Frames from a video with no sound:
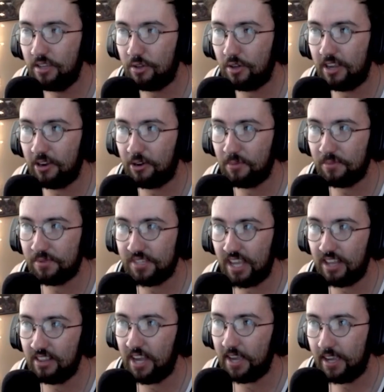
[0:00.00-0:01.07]
could hear him
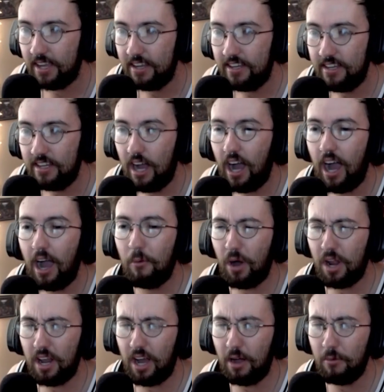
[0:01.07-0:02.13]
say like, I
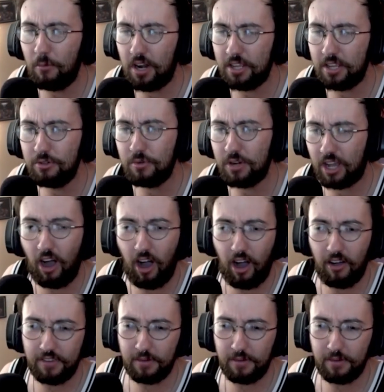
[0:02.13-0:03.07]
want you in a coffin